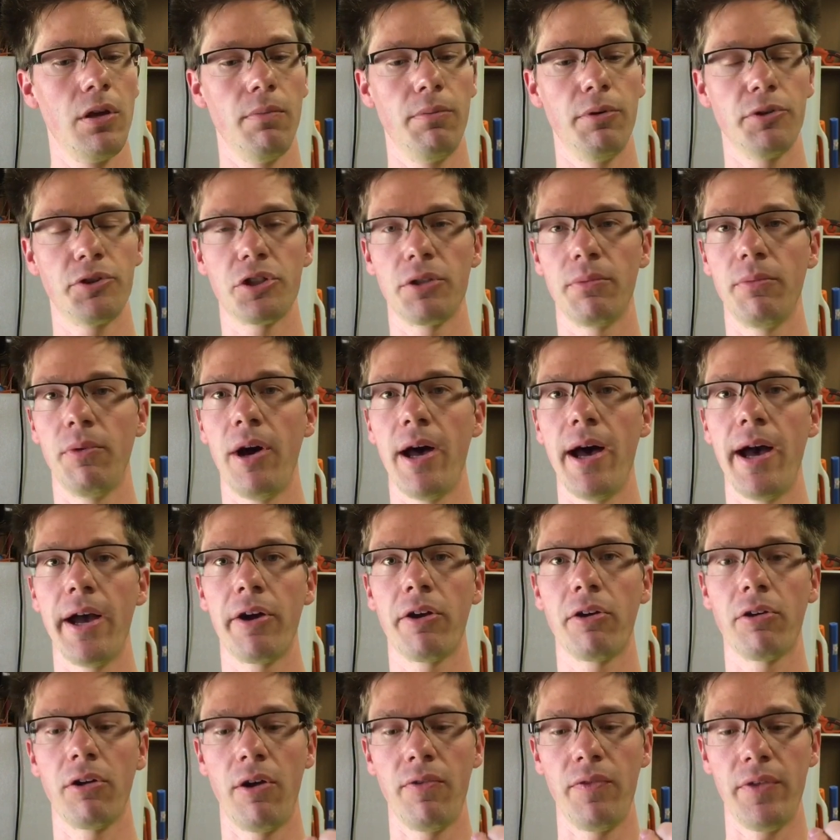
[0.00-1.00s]
put some
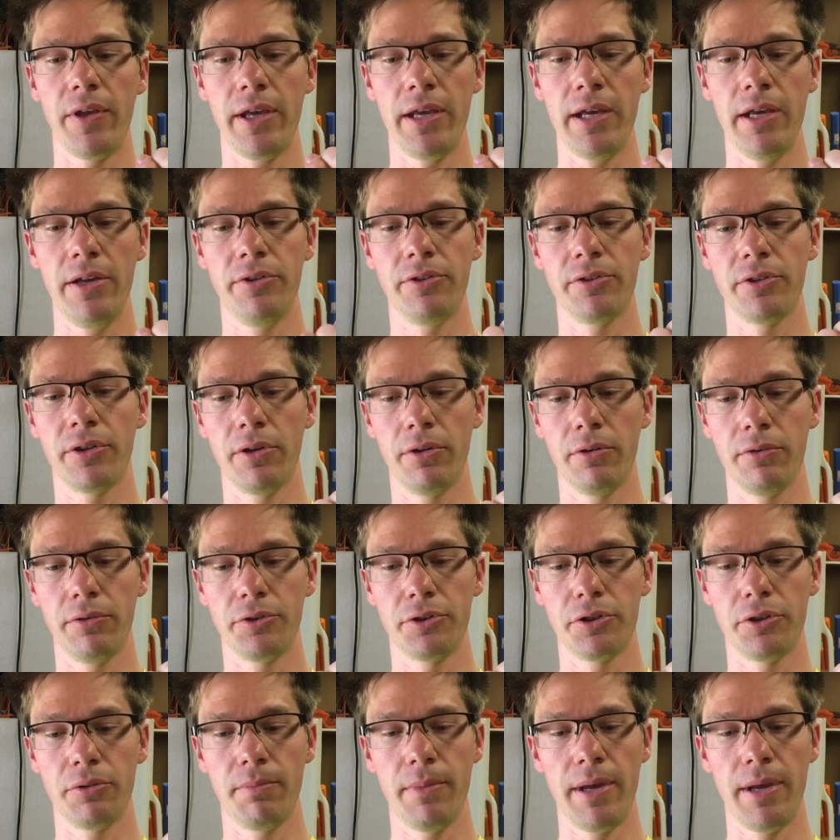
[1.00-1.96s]
lacquer on the Ito to